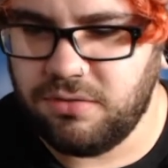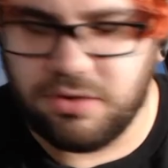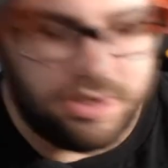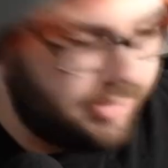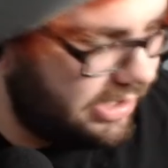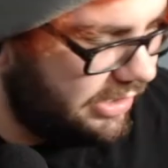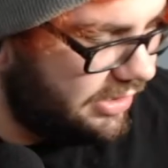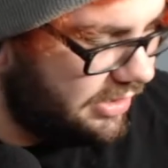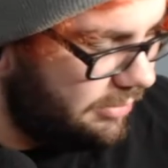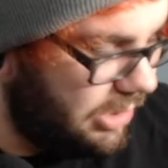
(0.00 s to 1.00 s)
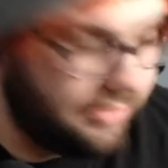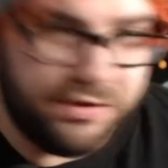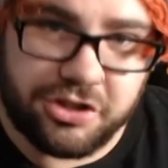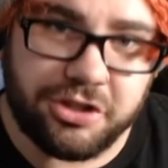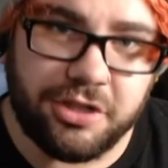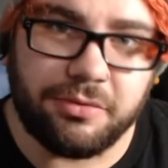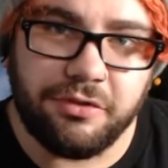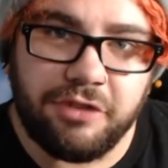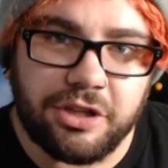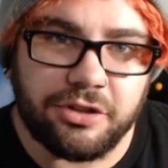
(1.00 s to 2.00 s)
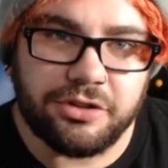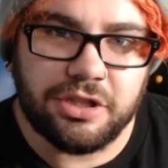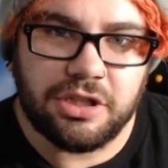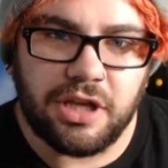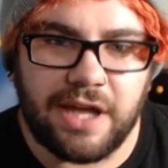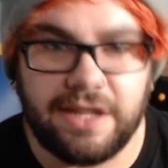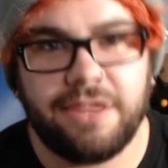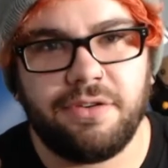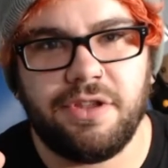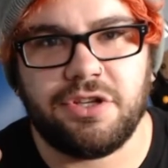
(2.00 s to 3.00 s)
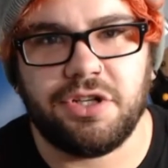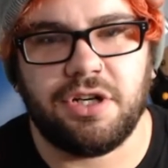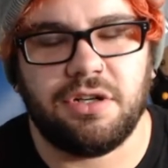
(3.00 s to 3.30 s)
Well, apparently it's going to be officially revealed at E3 this